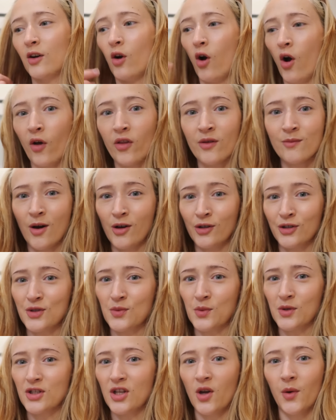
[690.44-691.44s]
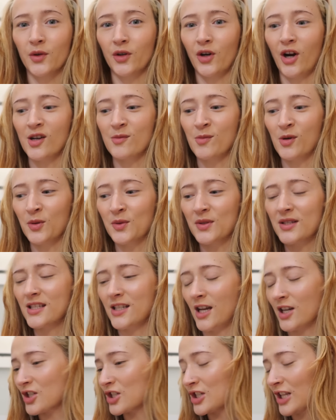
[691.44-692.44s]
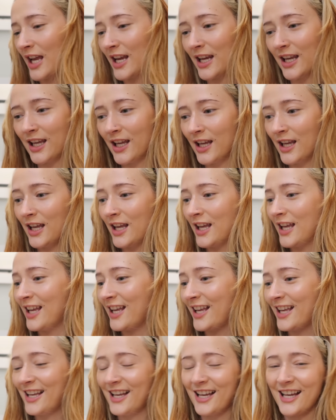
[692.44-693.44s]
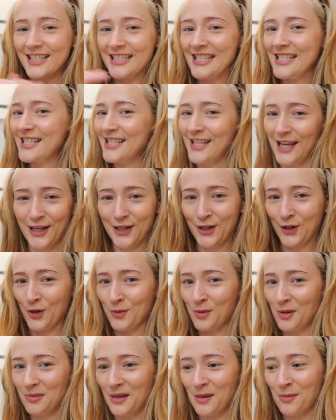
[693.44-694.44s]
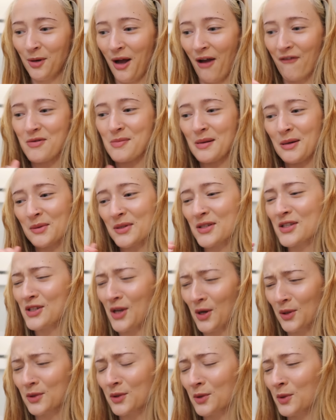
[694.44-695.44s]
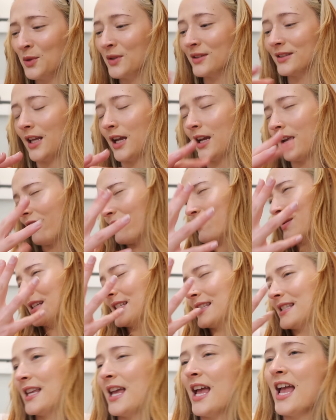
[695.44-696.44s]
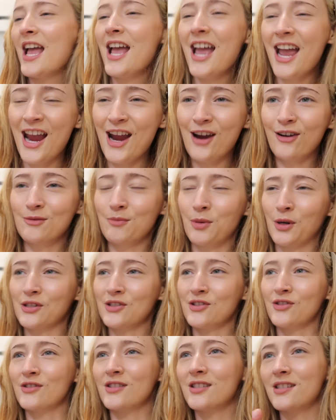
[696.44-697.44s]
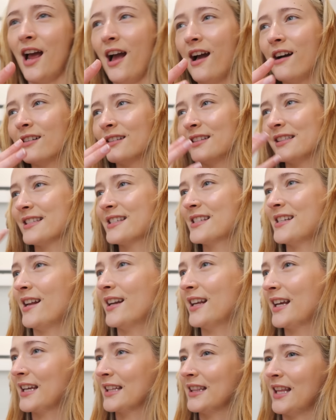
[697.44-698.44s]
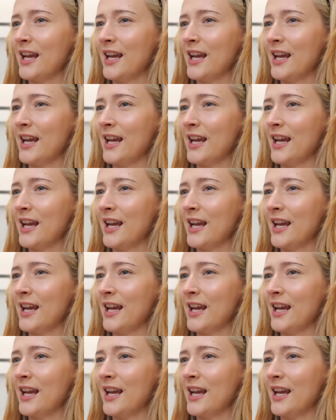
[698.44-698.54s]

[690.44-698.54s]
then all the models were so incredible with such like a sick group of people. Everybody was so cool and like everybody's hair and personal style and aesthetic and